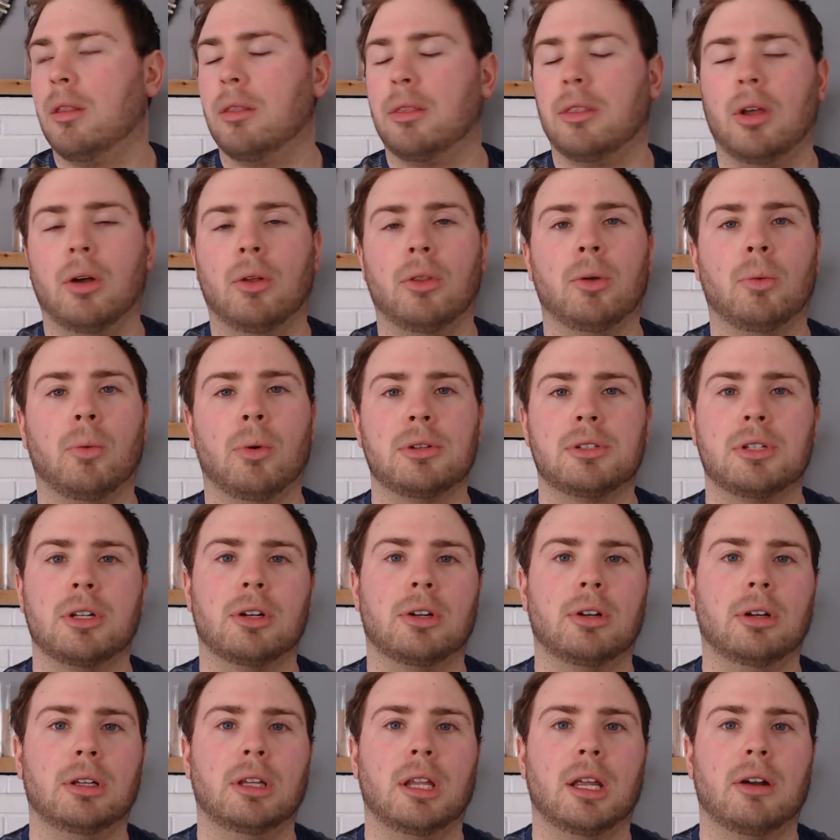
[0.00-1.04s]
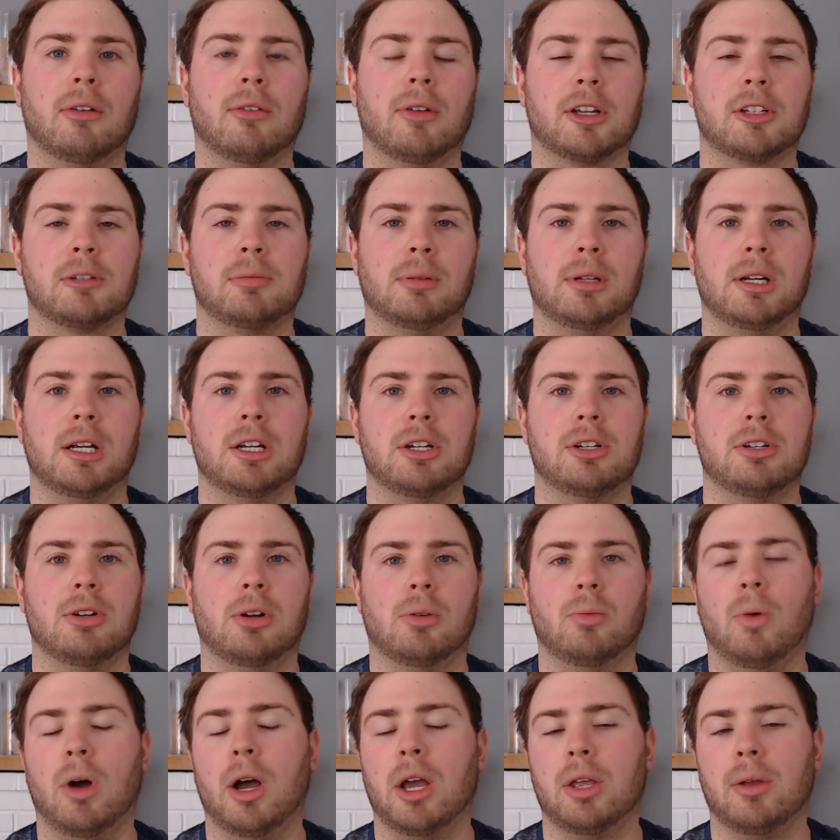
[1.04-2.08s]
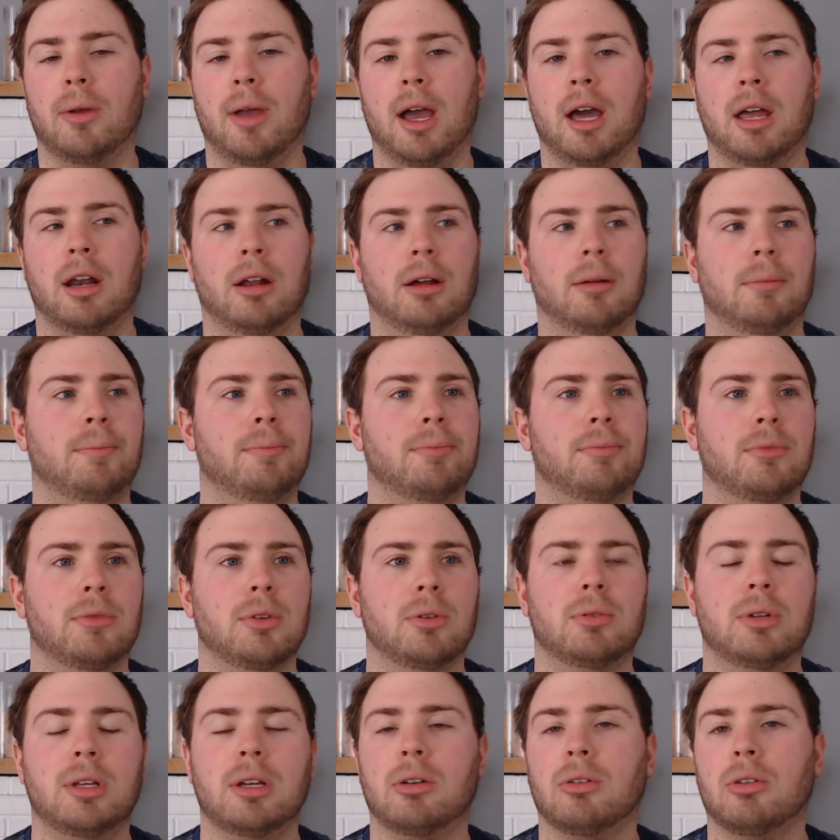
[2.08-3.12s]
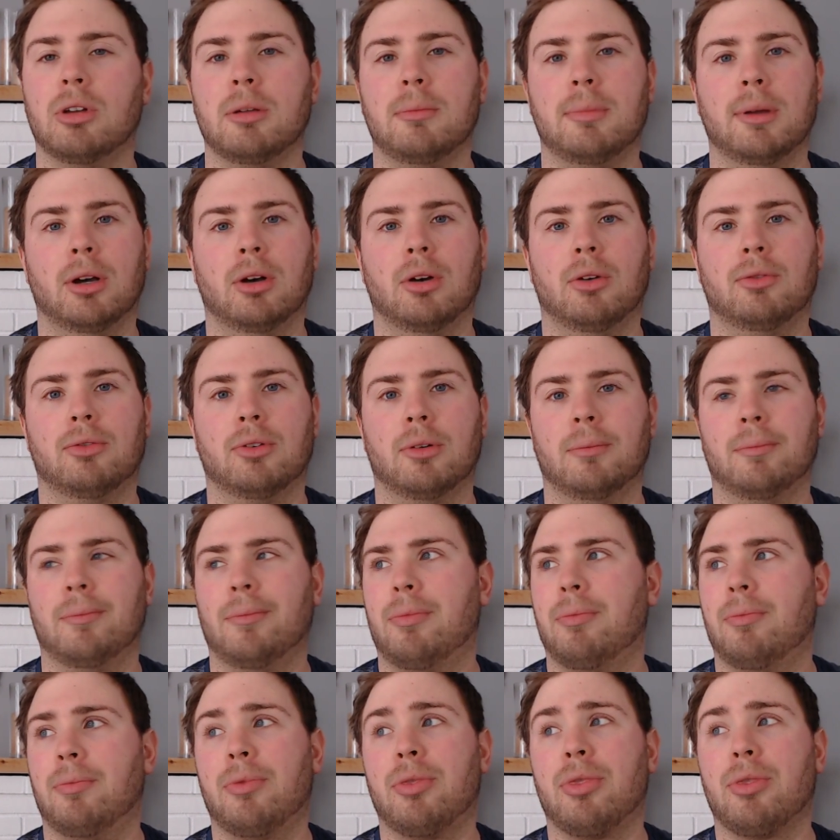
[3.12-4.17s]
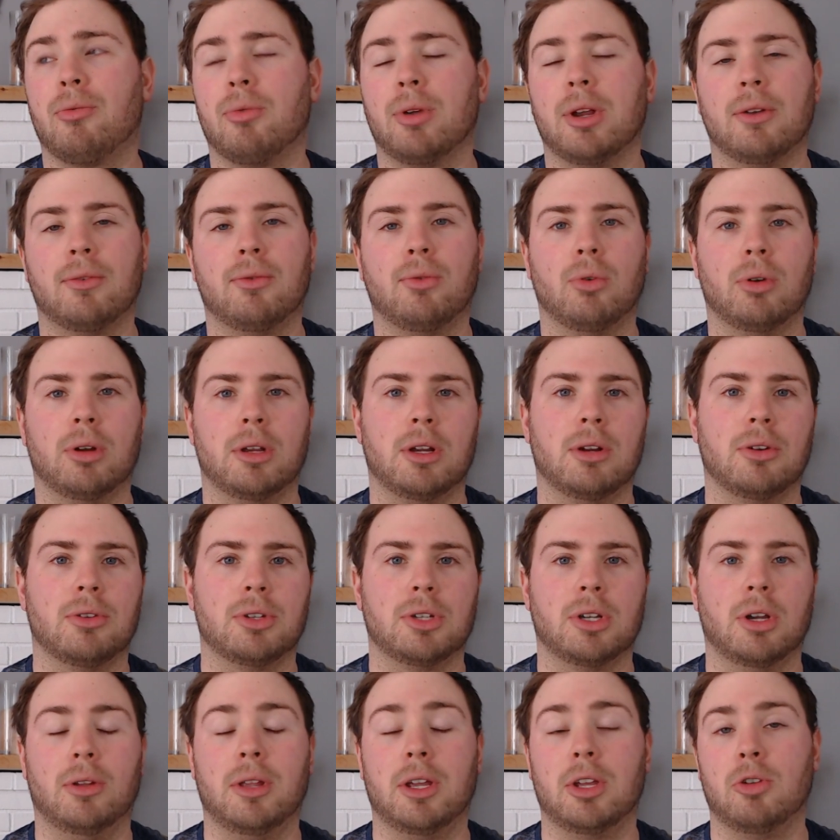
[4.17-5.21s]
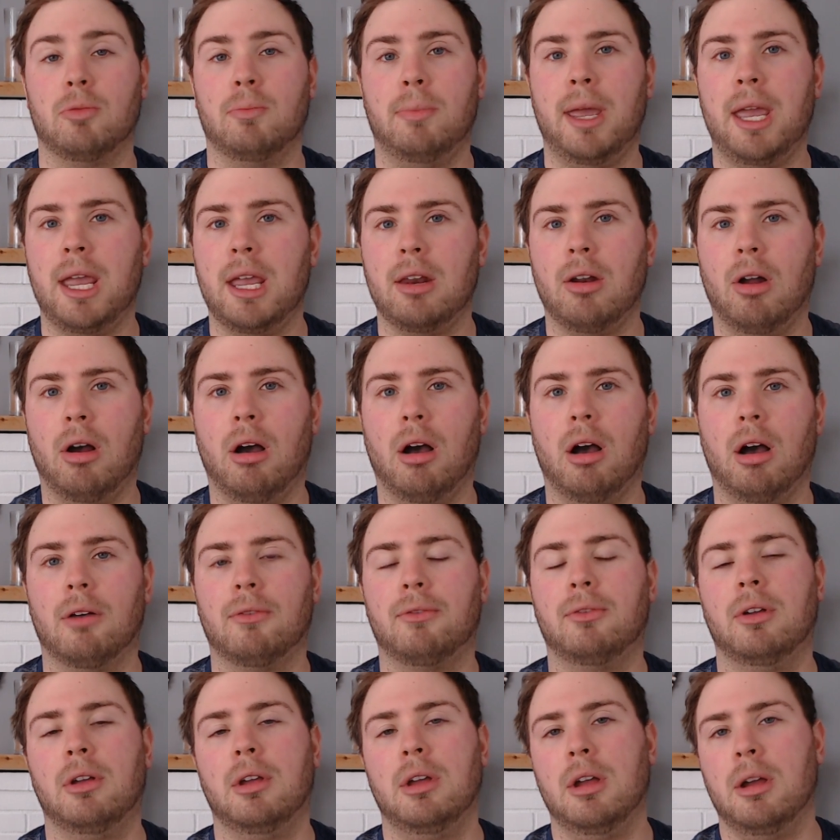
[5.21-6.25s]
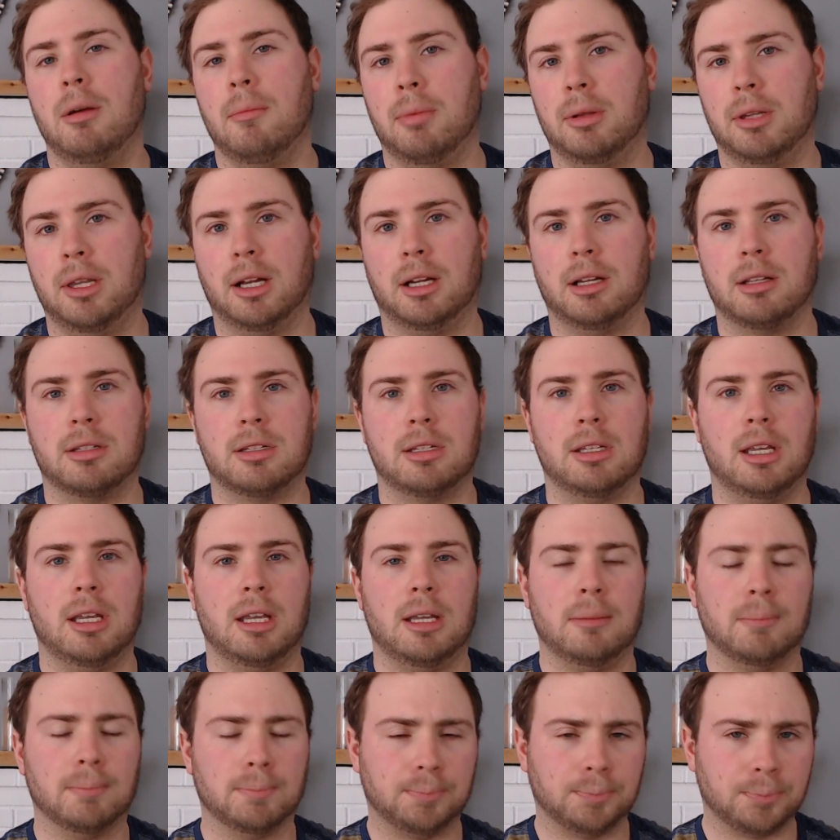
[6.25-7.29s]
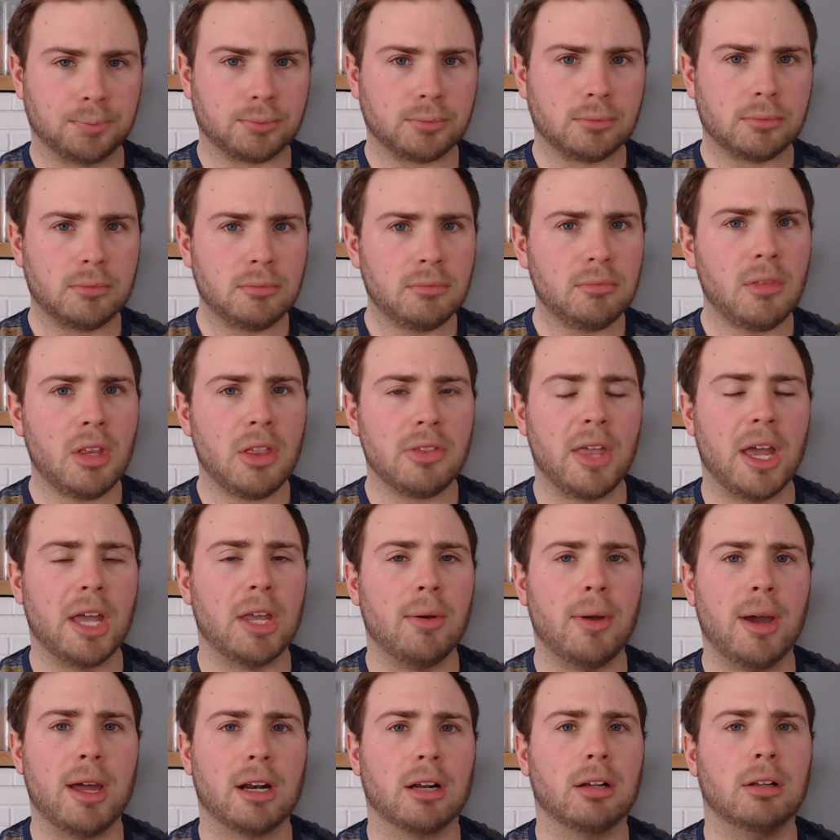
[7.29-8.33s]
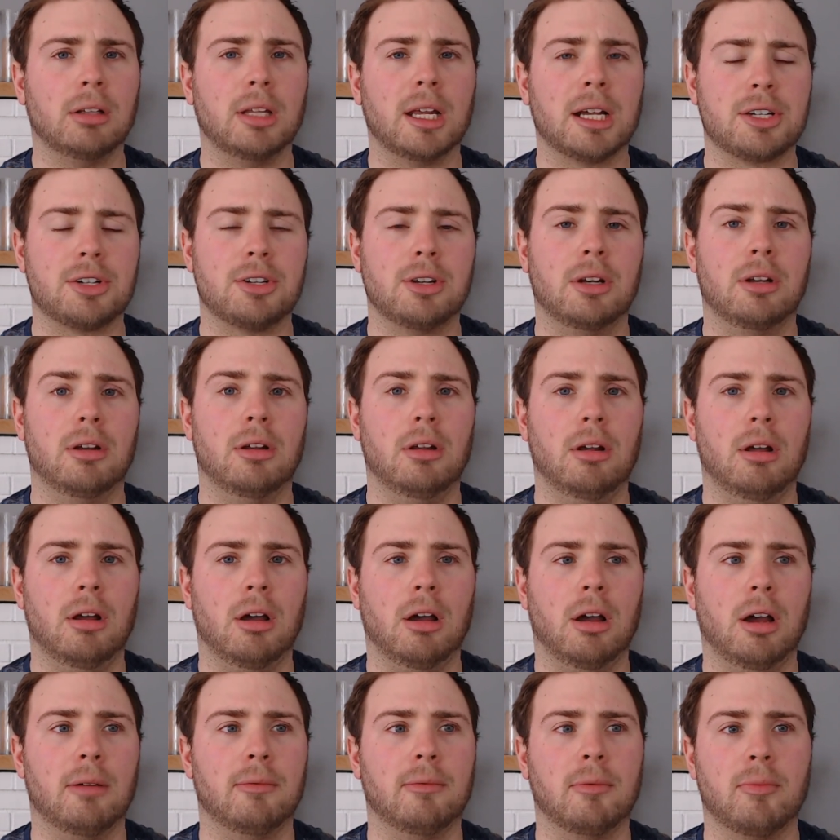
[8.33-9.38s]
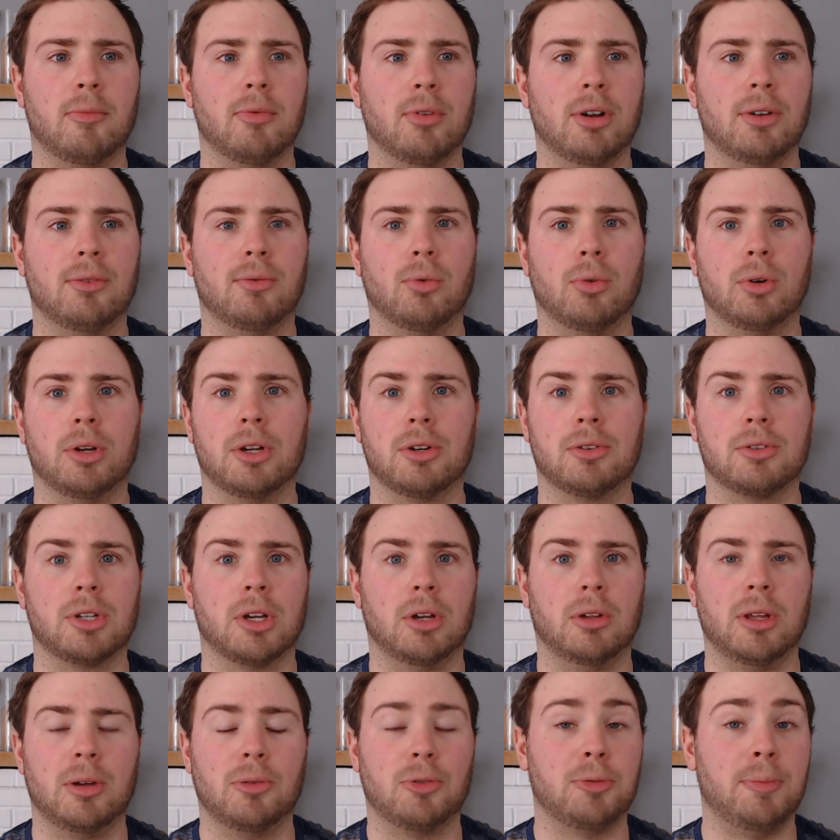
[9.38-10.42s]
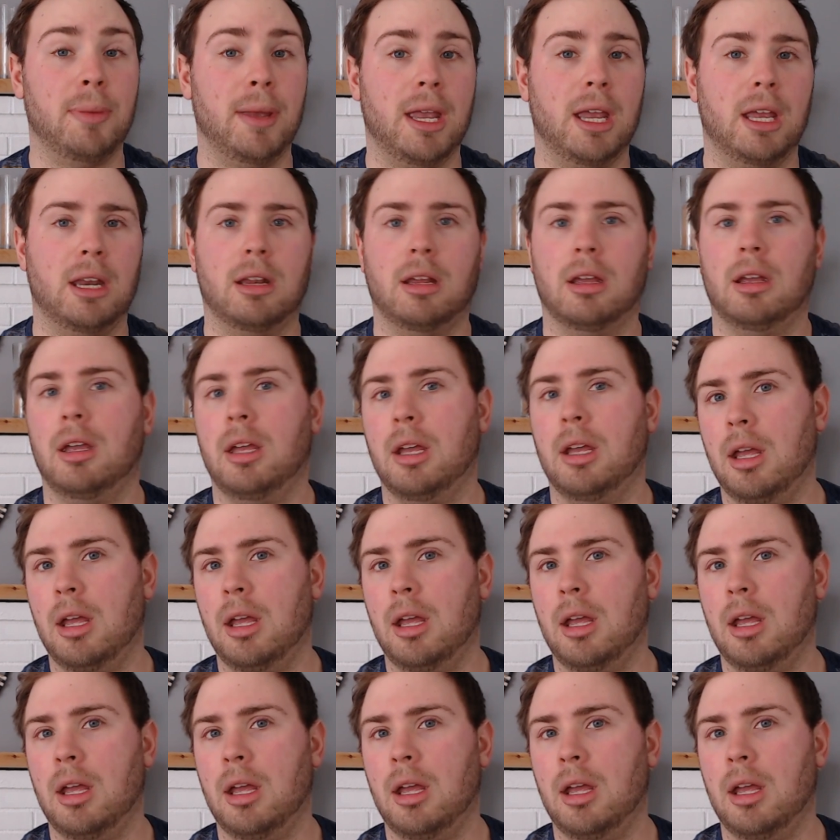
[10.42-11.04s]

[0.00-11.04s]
you know, there wasn't a good letter of explanation on why you had a utility bill from 3 or 4 years ago that you paid off, but they can see that you had a collection from 3 or 4 years ago that was paid.